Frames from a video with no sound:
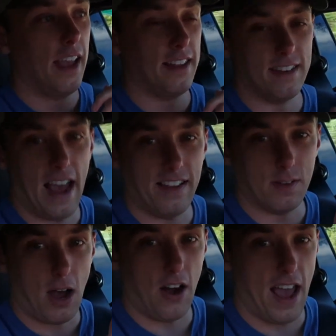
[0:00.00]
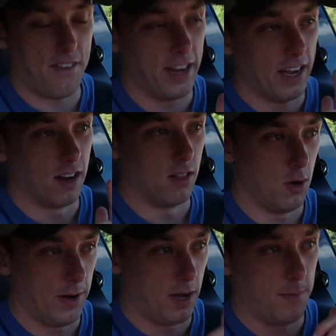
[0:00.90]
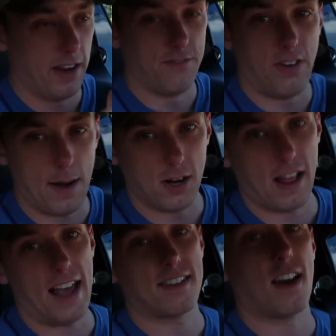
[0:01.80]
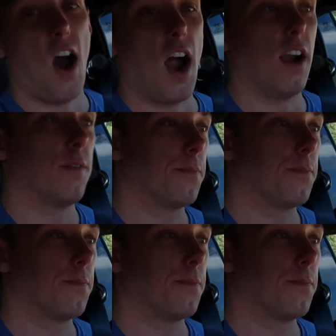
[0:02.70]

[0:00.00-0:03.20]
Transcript: is nice about having an aluminum and fiberglass car?